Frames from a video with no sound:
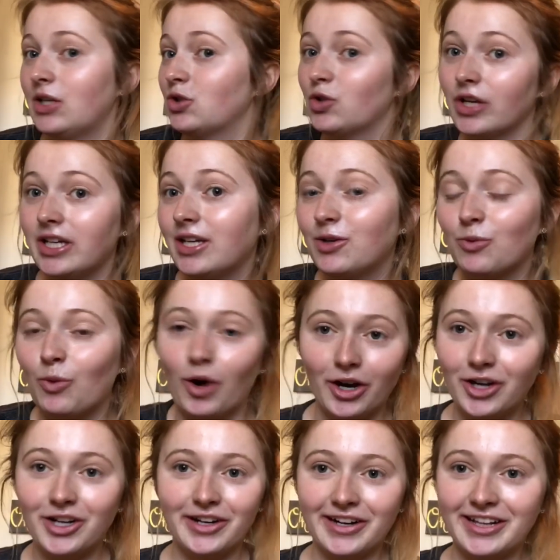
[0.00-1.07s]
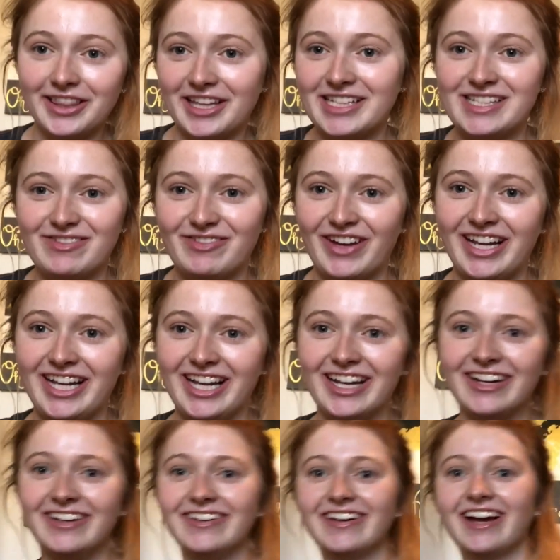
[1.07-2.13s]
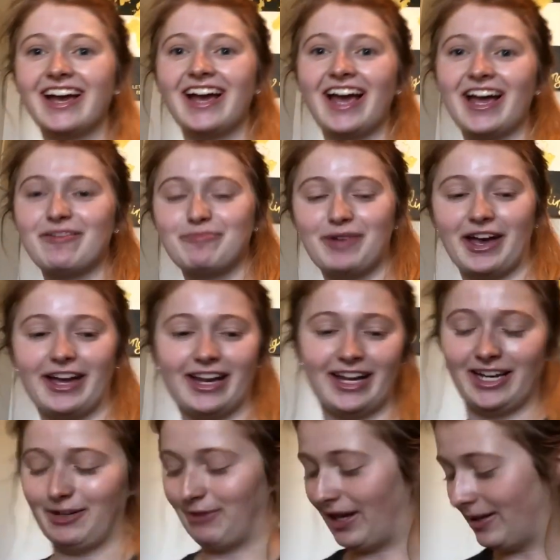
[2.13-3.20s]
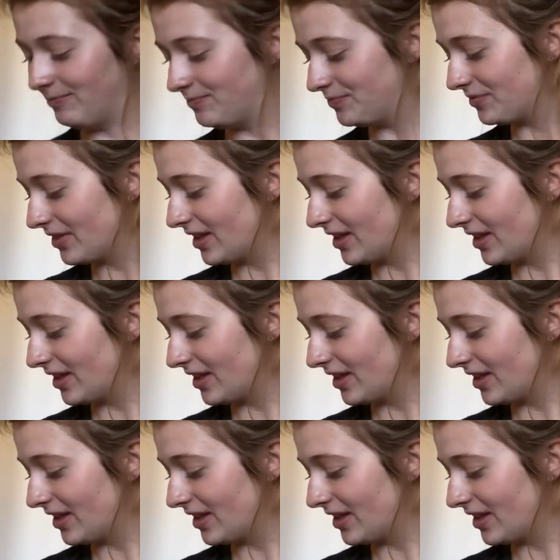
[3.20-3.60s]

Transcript: drinking water during this video. But anyway,